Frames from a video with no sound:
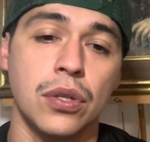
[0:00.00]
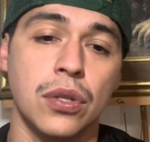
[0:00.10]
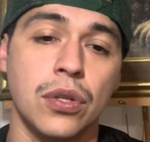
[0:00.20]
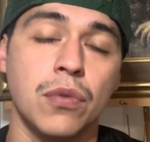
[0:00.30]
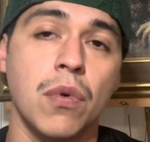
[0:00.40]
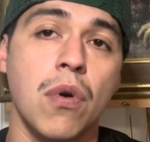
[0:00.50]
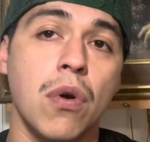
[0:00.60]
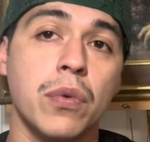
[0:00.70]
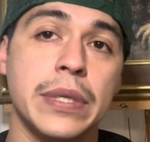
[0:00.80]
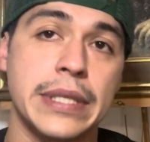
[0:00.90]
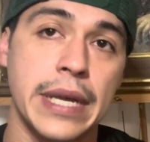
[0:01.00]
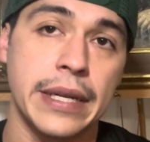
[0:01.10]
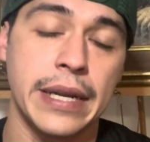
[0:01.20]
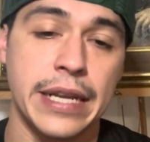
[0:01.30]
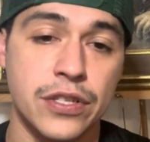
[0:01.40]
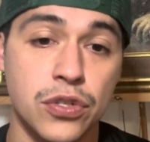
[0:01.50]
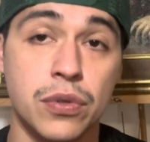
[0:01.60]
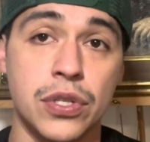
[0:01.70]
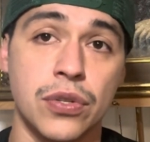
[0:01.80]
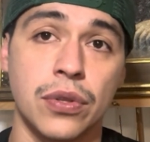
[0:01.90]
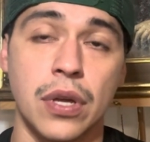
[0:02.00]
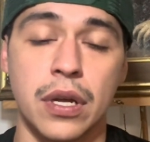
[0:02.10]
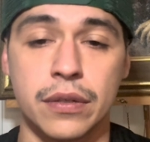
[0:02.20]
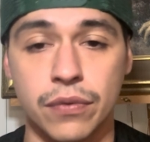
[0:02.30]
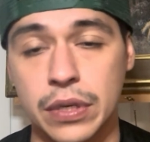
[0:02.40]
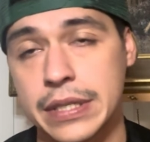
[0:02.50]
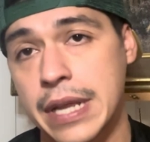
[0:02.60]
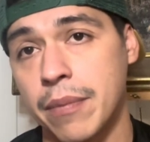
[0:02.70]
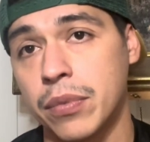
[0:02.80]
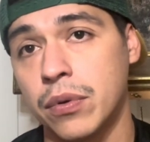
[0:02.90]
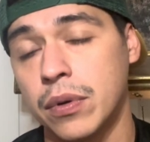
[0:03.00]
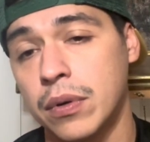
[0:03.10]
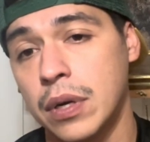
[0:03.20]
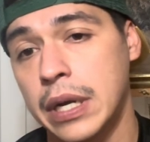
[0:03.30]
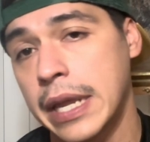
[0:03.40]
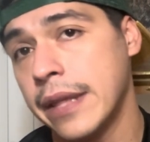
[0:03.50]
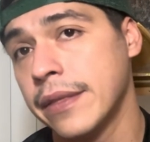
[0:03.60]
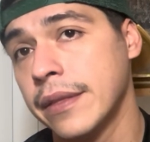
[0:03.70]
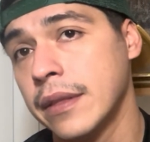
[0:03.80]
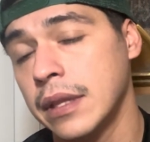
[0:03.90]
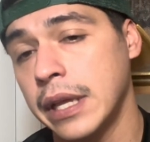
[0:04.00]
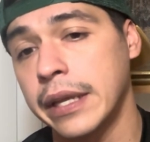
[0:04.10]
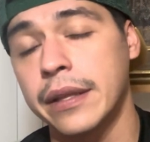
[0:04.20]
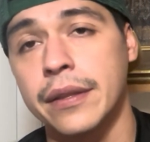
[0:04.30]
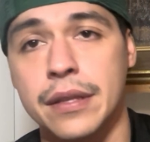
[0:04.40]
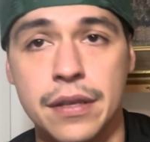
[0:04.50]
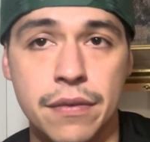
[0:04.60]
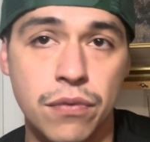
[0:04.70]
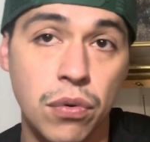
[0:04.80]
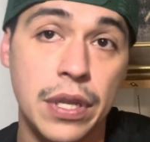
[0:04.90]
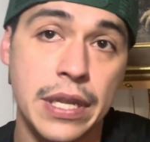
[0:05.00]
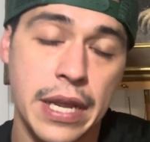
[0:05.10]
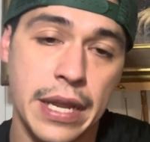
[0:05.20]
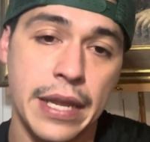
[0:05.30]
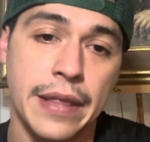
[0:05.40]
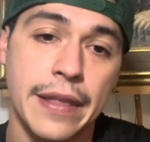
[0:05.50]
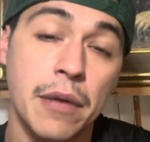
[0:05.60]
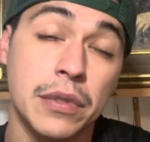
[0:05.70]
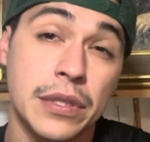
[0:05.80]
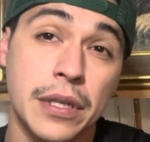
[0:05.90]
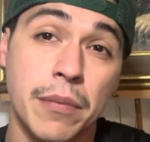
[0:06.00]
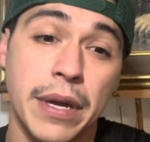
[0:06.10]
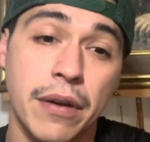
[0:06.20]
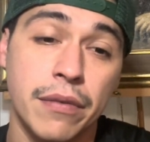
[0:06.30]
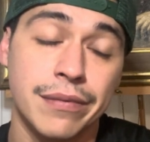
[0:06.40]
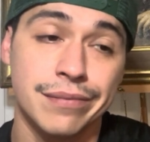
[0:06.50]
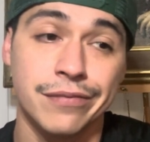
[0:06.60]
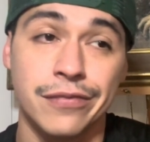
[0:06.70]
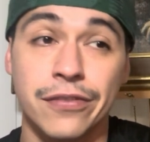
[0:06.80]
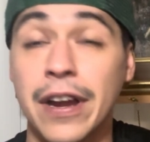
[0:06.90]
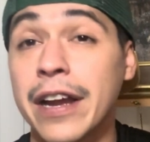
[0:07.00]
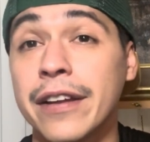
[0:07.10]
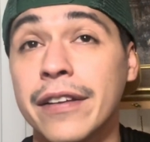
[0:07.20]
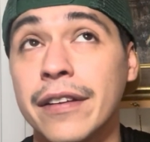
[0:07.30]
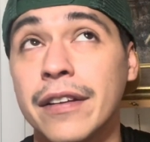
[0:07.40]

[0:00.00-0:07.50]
you won't always get it as soon as you thought. For example, again, like the 40K, that one took about five.